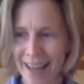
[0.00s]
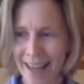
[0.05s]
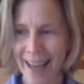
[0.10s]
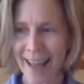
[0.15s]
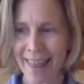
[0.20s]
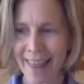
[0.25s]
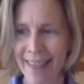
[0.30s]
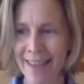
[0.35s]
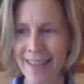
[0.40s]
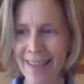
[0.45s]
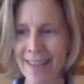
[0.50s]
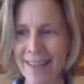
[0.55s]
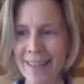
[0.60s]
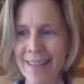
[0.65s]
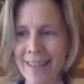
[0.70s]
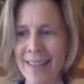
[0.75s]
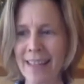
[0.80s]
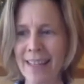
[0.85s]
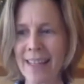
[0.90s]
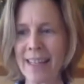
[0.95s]
And this
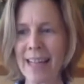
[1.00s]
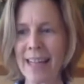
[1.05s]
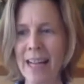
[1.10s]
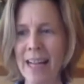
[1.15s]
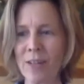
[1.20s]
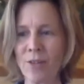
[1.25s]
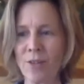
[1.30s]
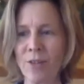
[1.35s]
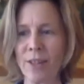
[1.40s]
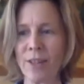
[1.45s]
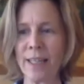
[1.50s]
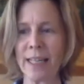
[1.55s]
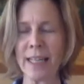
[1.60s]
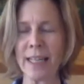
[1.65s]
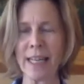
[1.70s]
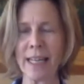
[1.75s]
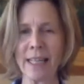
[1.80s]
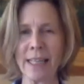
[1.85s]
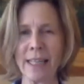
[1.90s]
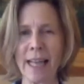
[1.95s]
is going to naturally
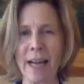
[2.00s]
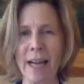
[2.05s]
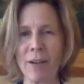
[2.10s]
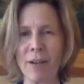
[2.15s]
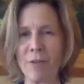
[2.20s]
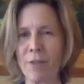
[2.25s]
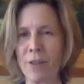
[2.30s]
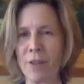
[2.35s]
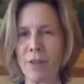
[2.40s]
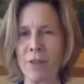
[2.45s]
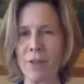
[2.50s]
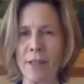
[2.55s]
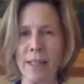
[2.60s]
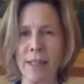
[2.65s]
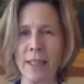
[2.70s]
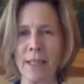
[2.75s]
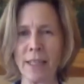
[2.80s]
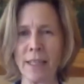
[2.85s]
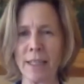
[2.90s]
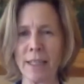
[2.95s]
allow for you
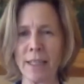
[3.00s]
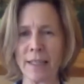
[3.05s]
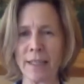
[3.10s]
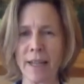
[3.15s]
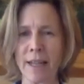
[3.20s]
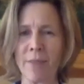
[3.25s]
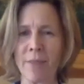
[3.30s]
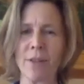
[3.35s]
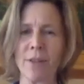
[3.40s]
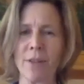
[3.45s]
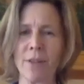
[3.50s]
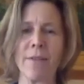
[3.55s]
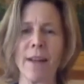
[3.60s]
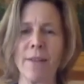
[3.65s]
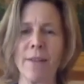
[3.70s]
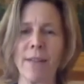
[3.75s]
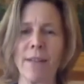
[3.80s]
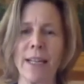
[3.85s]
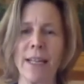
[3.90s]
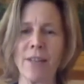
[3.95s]
to discover a
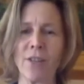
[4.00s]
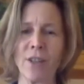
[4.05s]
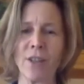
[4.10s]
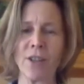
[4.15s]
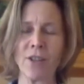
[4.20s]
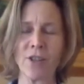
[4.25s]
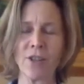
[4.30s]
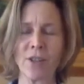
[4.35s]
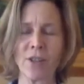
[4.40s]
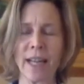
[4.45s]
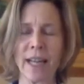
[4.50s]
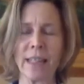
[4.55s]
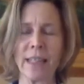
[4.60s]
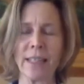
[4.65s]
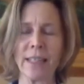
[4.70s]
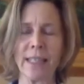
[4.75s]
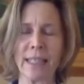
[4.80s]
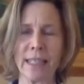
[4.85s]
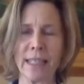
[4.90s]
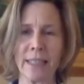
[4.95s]
foundation in your
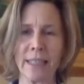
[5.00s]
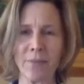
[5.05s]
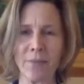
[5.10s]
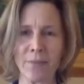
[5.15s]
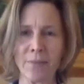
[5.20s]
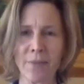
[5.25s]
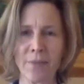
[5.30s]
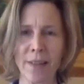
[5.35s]
skeleton